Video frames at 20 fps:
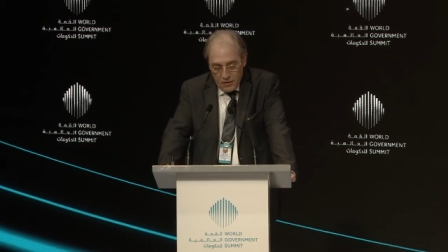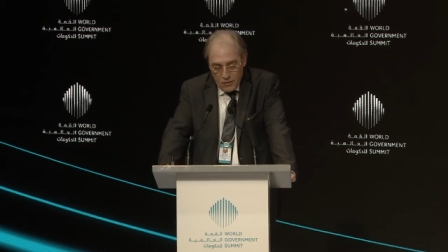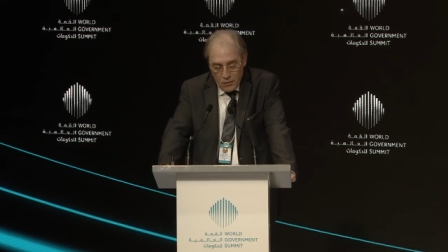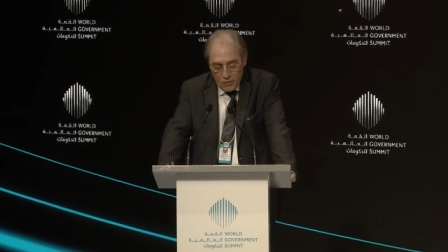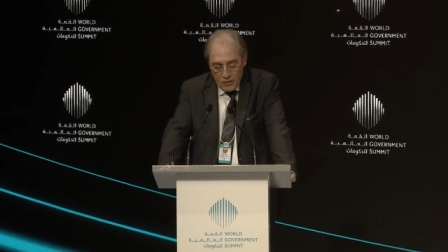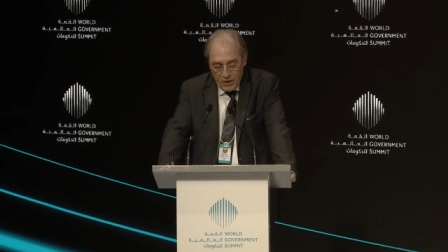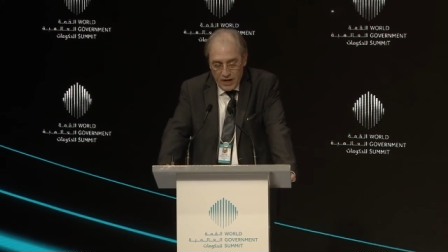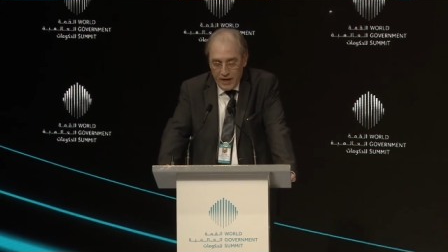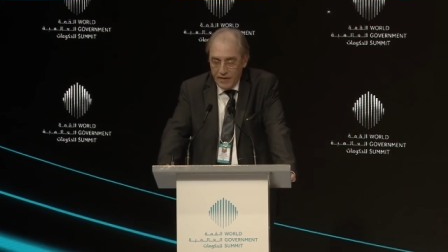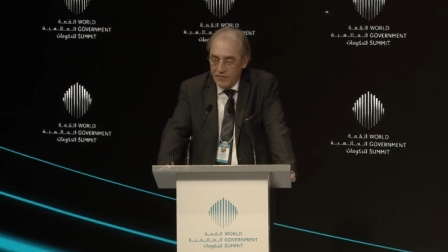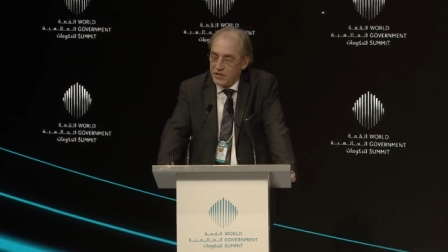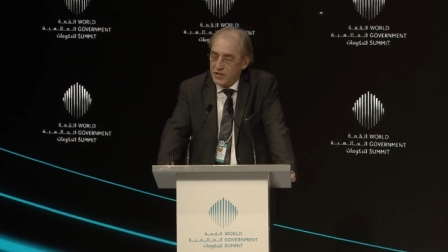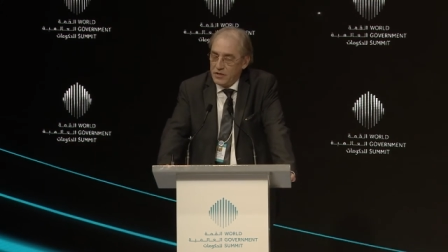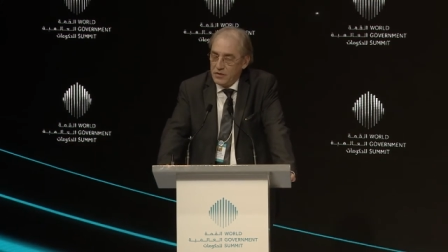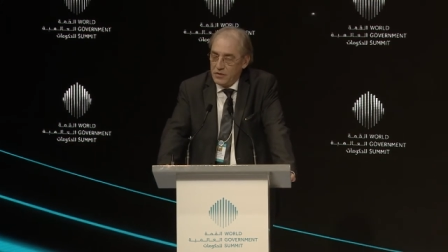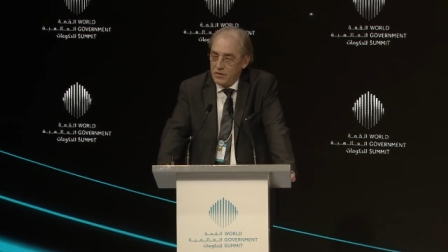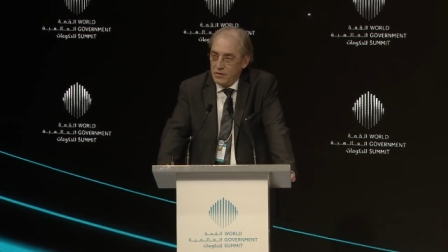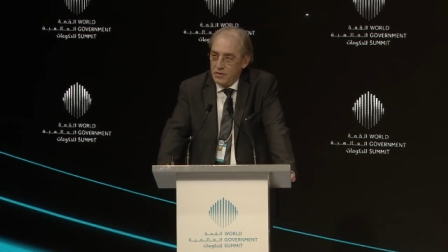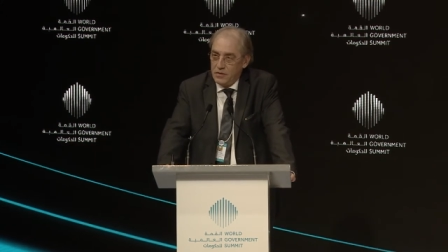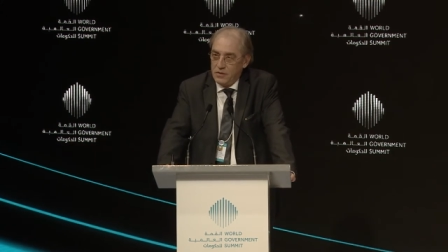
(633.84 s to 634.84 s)
we have
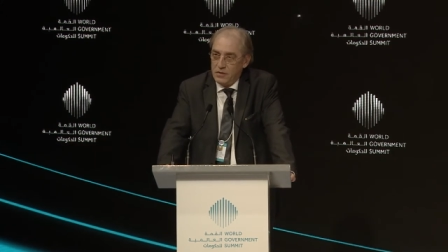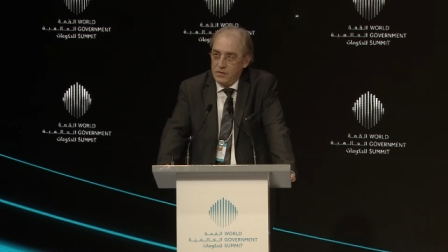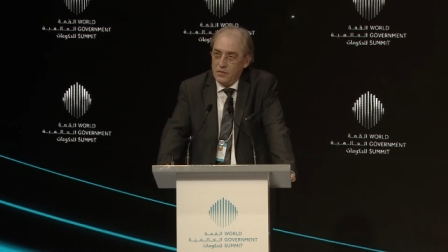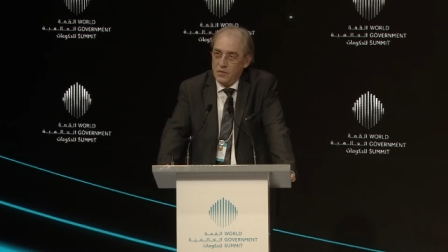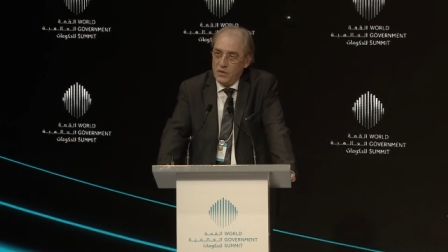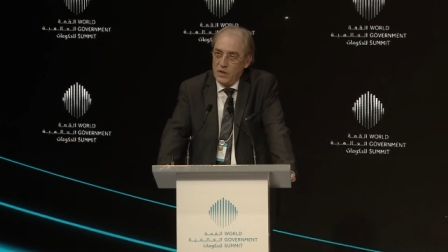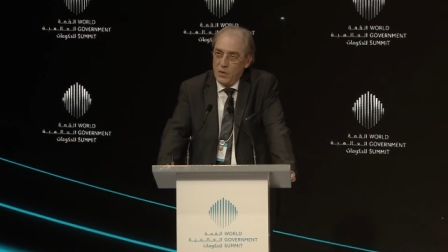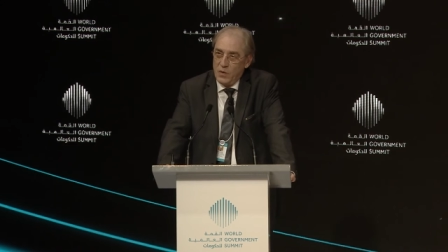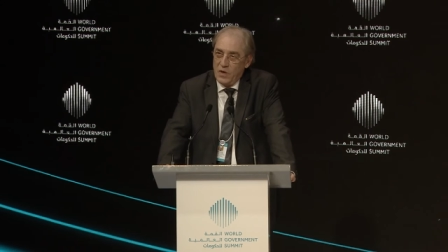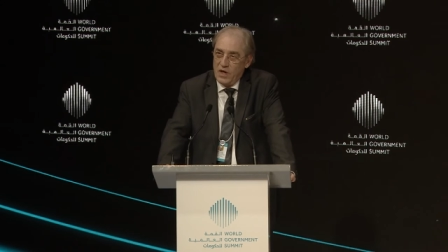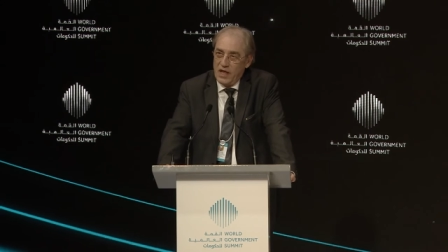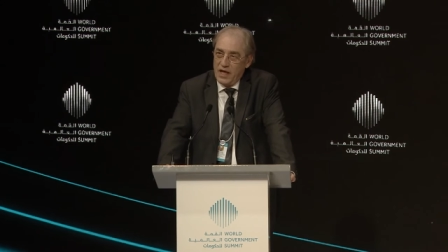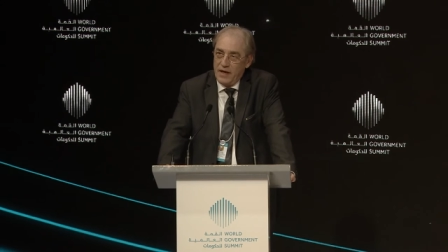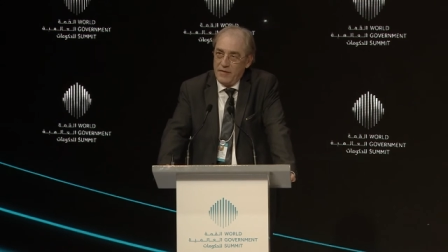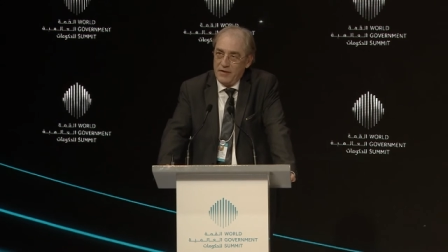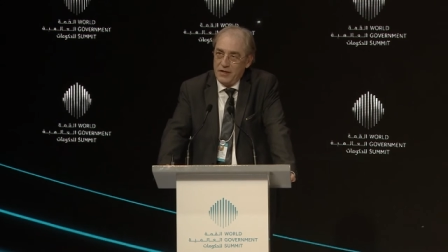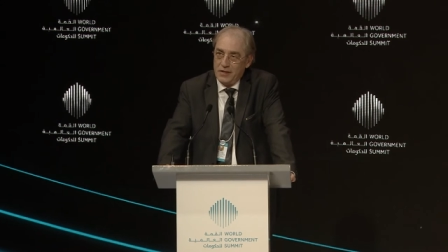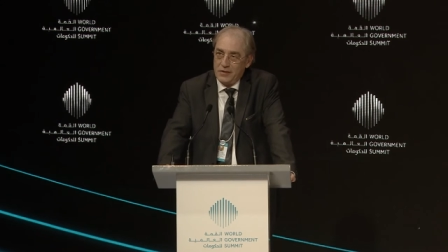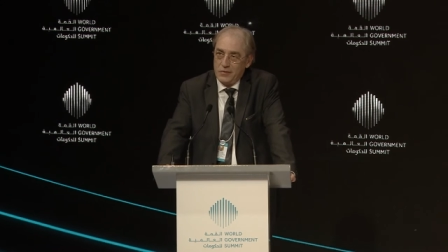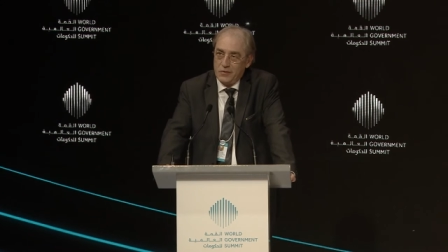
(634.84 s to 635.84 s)
to do, we will
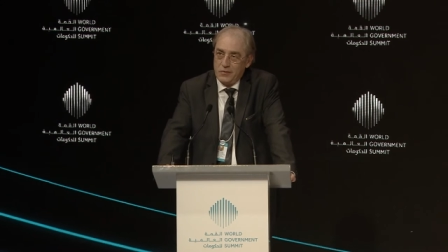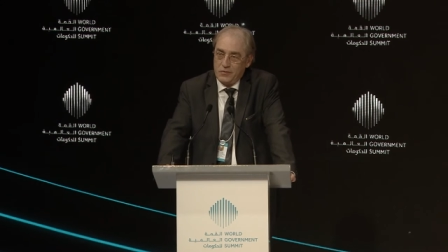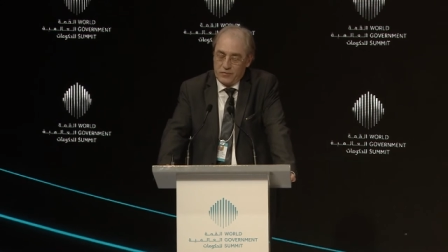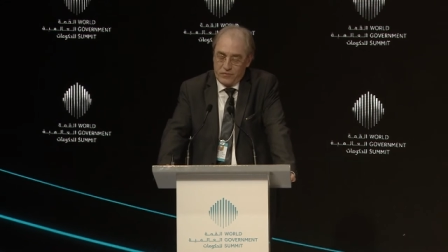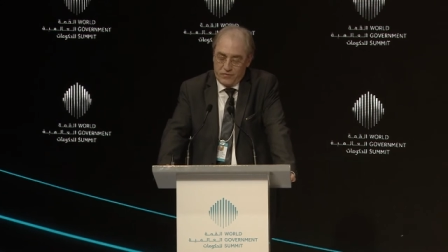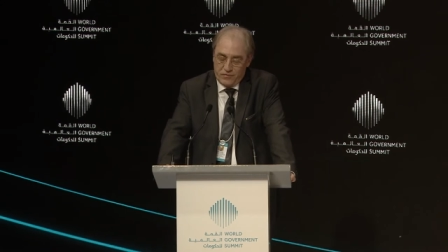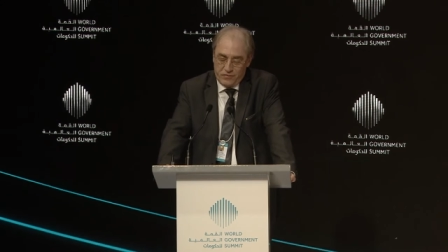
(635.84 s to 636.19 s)
have to,